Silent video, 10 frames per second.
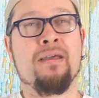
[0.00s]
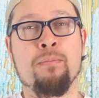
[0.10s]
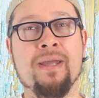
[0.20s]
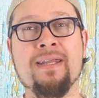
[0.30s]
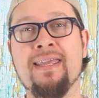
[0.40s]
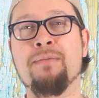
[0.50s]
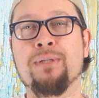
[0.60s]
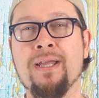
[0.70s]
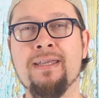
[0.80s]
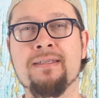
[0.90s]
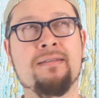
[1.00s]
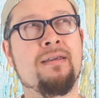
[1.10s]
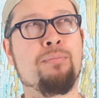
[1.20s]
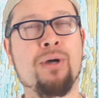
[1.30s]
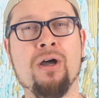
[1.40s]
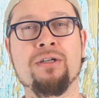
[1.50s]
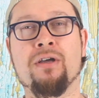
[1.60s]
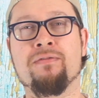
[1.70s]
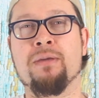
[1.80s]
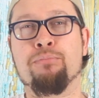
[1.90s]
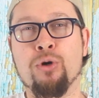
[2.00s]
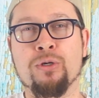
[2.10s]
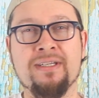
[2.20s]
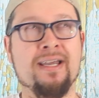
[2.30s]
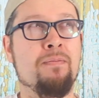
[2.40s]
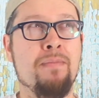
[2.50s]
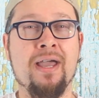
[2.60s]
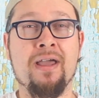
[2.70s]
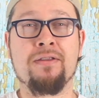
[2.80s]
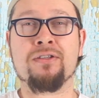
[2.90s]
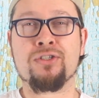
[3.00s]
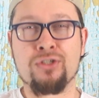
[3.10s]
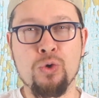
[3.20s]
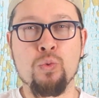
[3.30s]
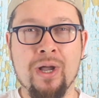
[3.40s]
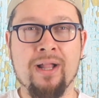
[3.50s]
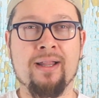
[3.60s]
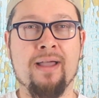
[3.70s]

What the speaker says: But he plays the part of the broken down man so well.